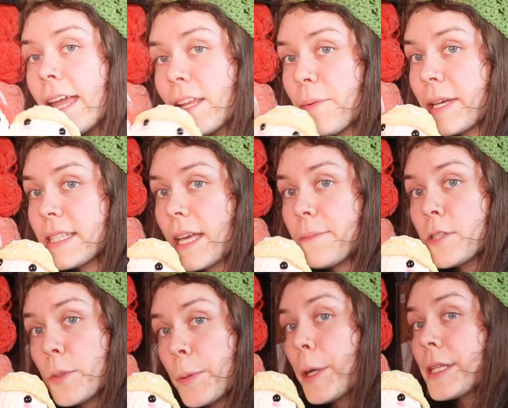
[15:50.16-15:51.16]
Anyways, I'm
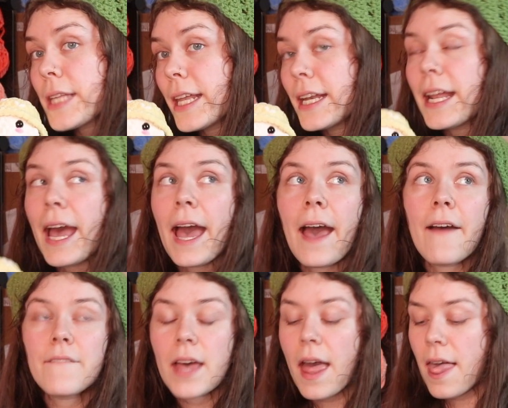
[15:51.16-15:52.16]
super excited to have